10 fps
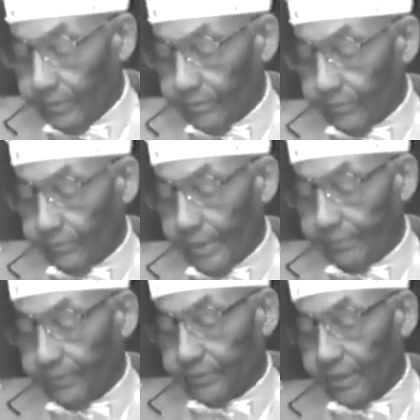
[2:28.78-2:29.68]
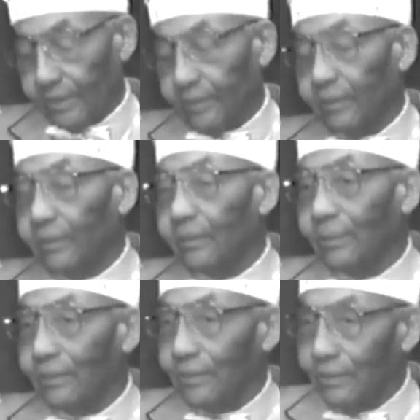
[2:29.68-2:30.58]
To represent
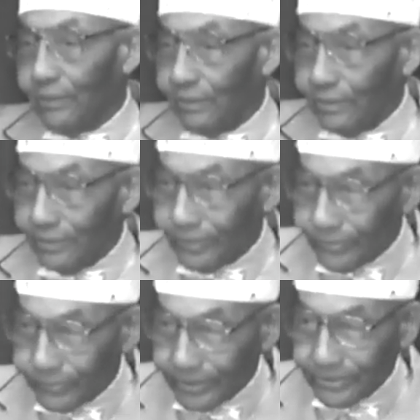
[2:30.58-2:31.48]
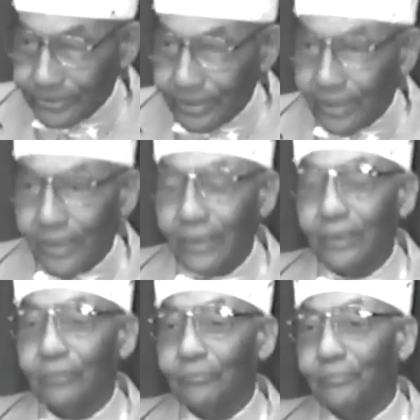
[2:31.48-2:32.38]
the first
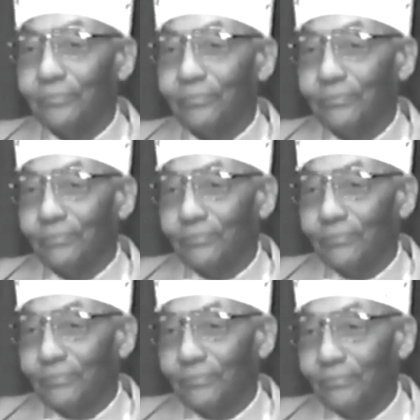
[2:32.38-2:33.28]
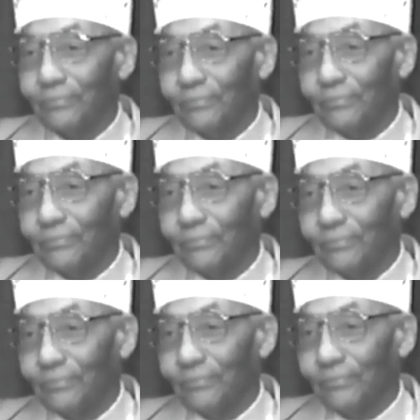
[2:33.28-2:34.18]
God. Yes,
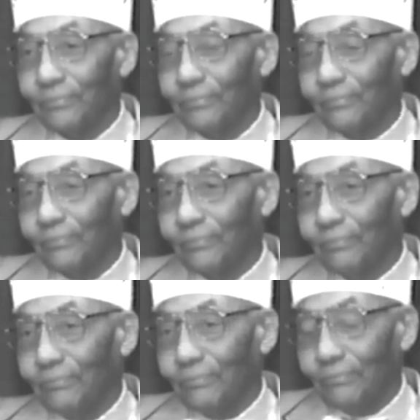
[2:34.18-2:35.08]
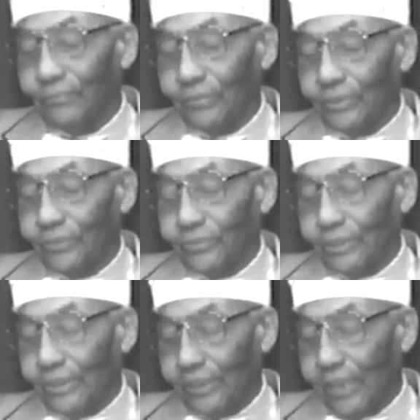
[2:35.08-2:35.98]
sir. When you
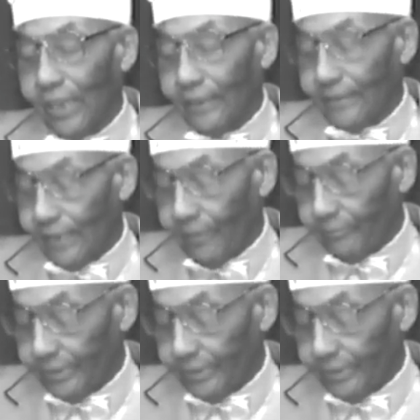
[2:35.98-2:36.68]
see the God come